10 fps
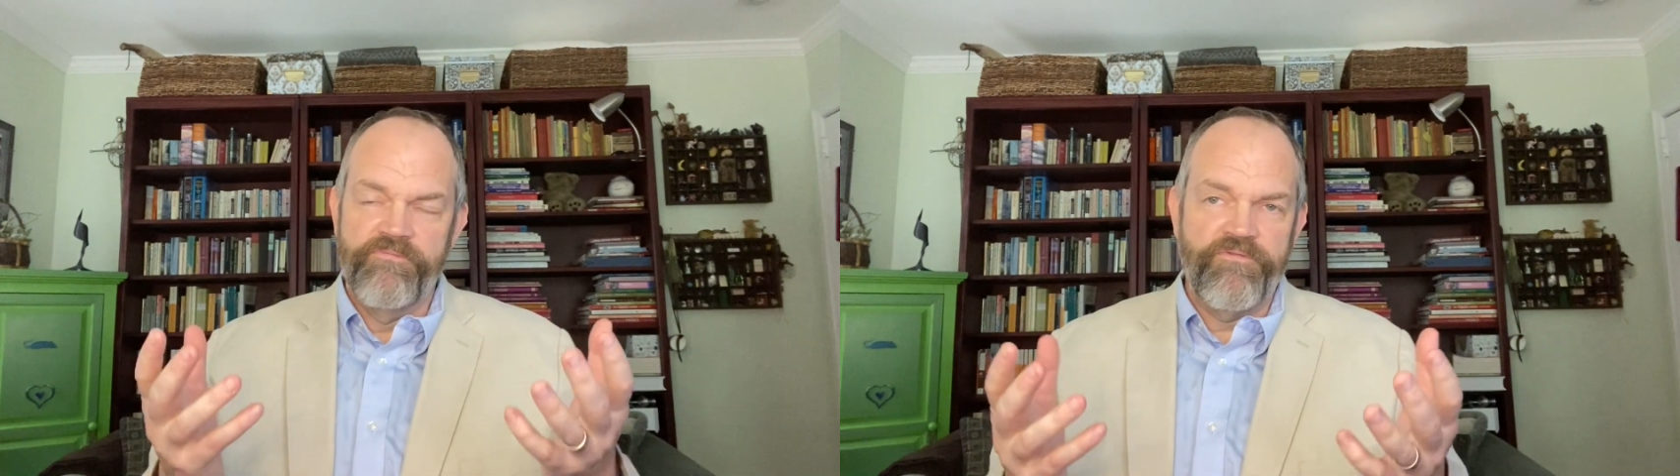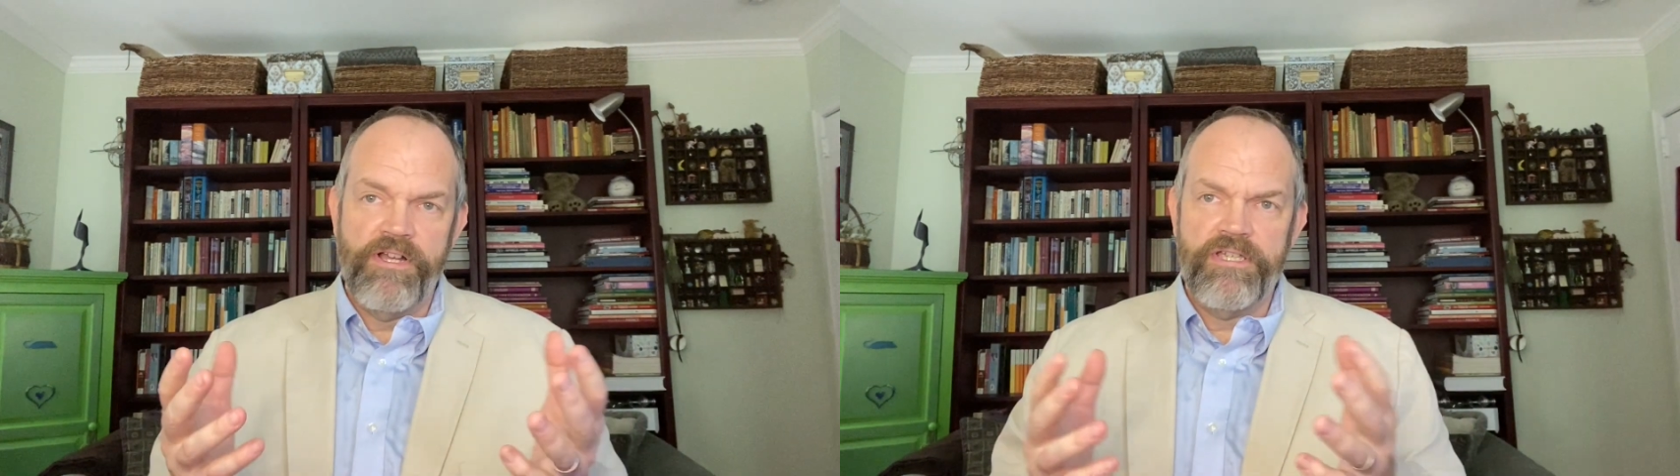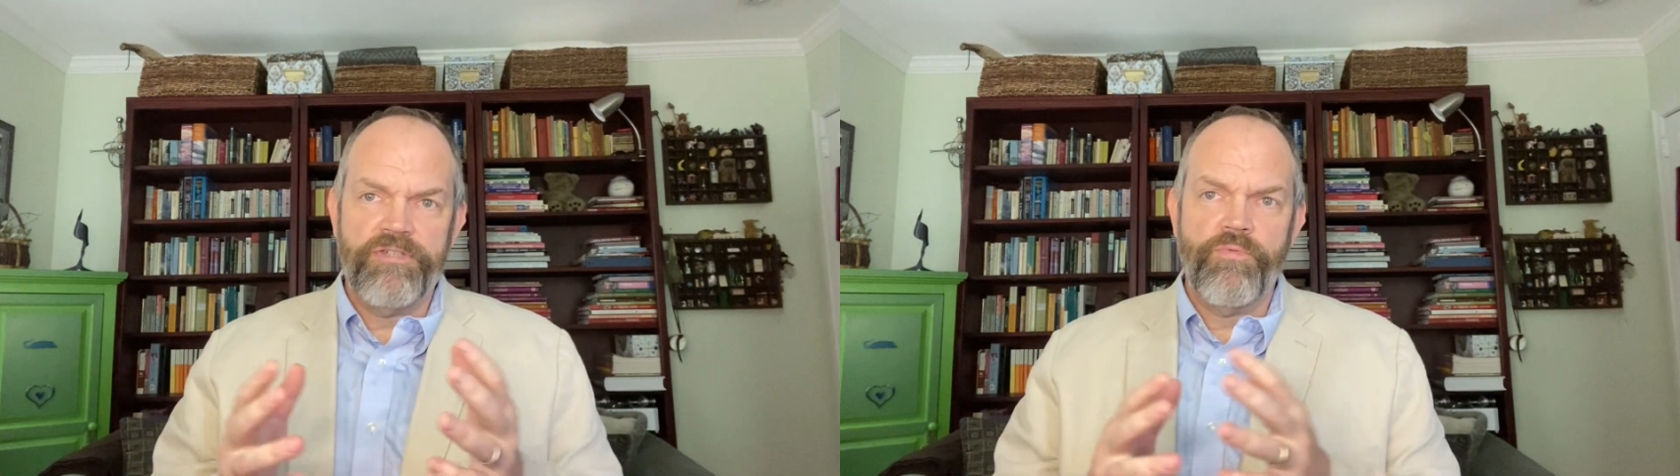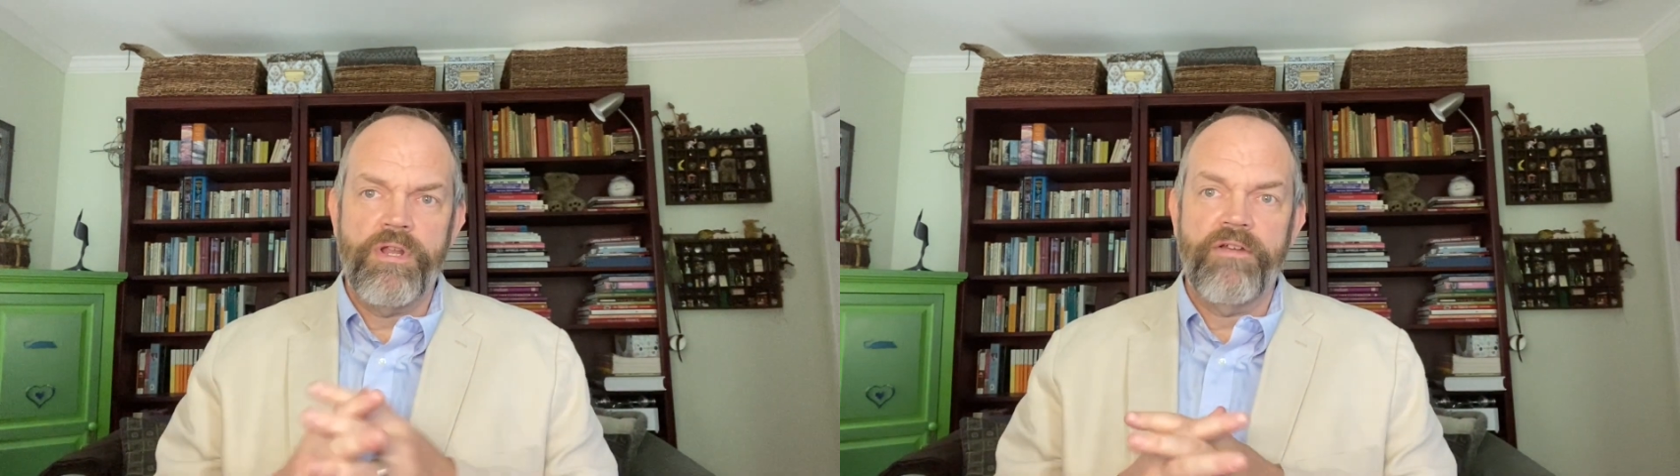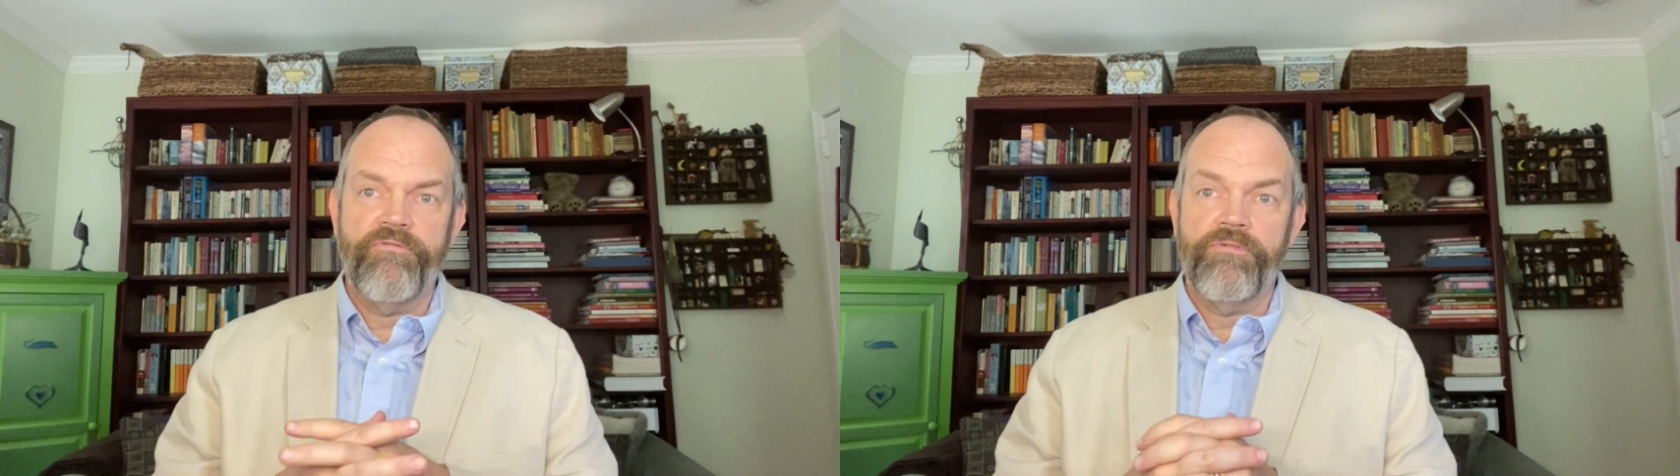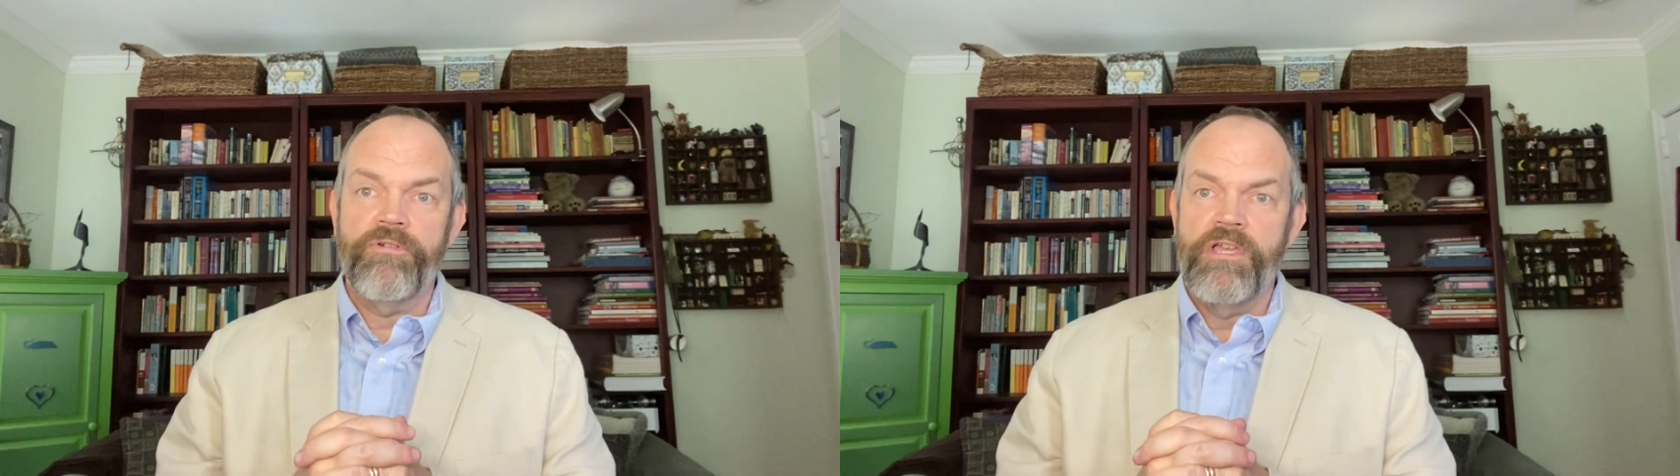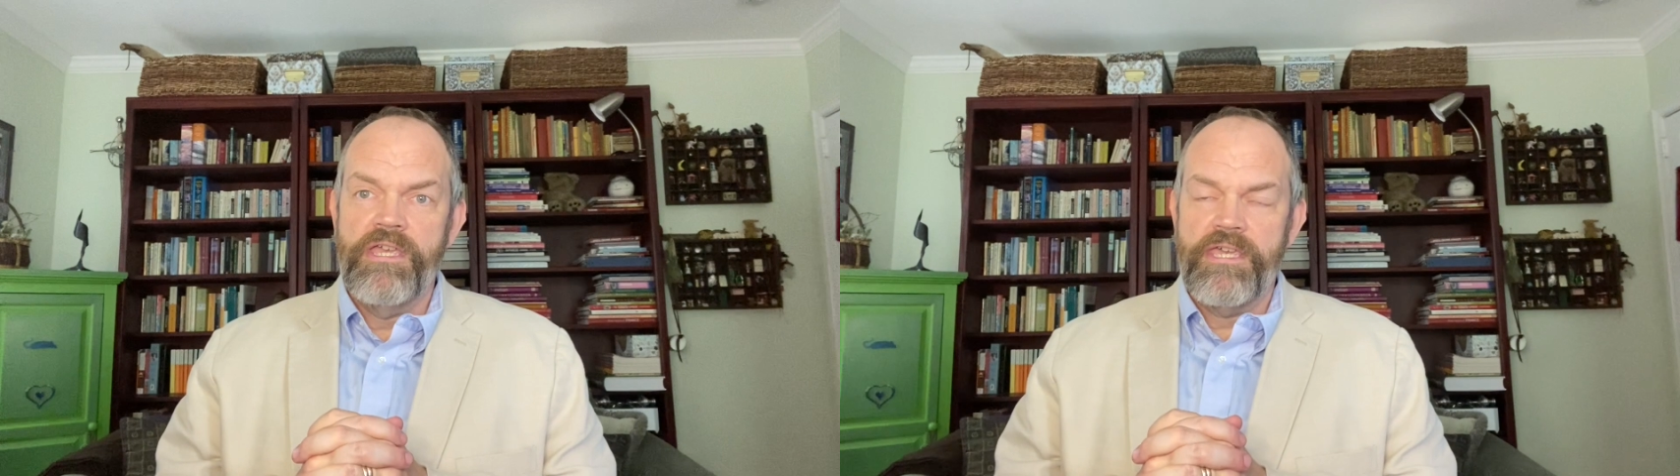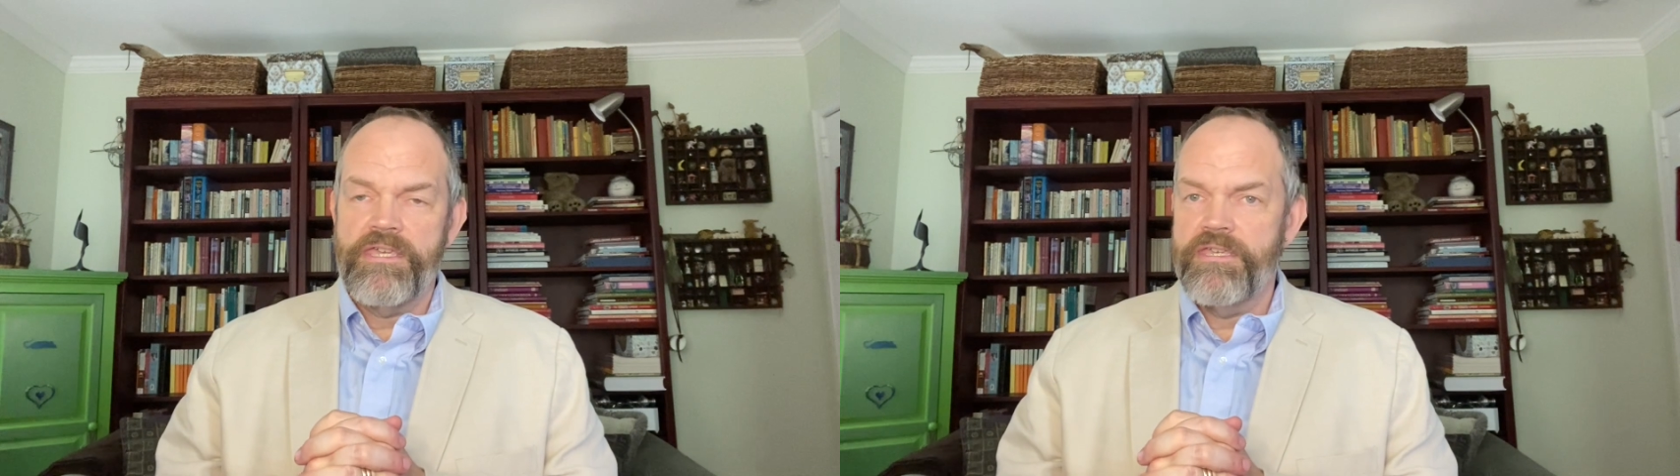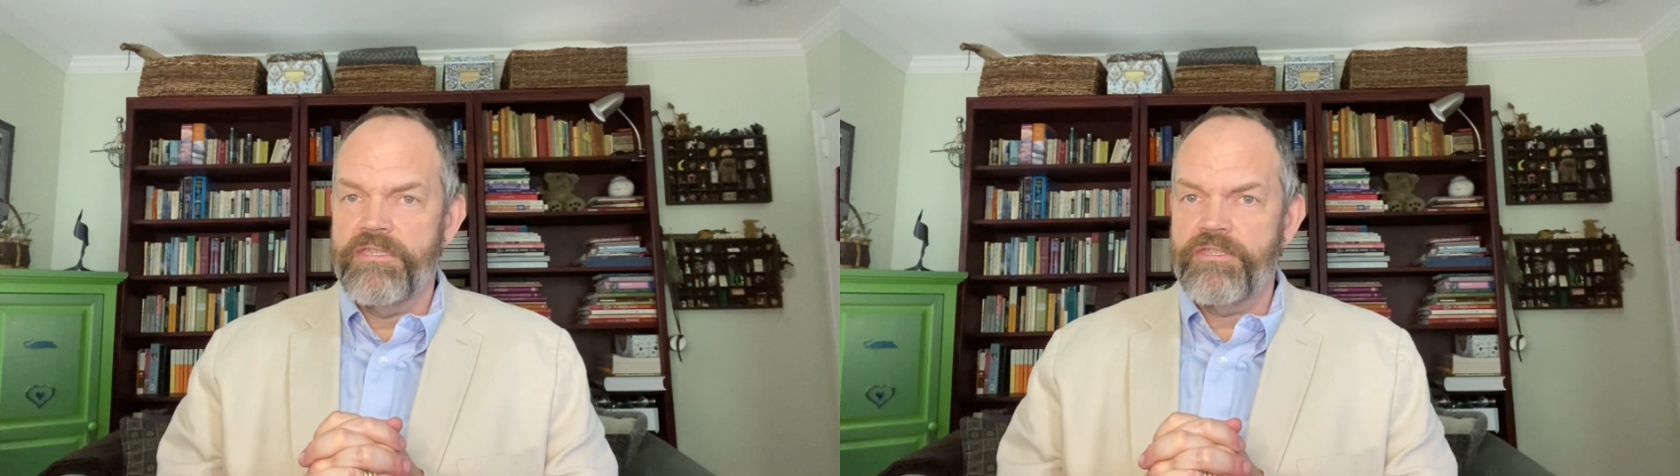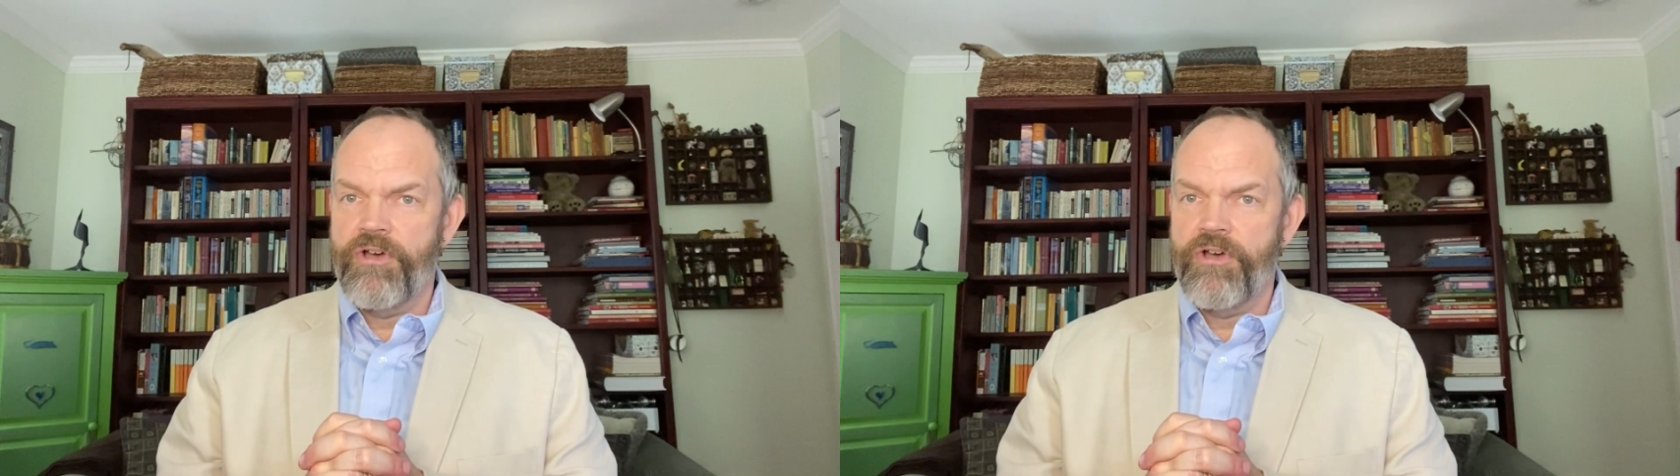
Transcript: fungus, whatever is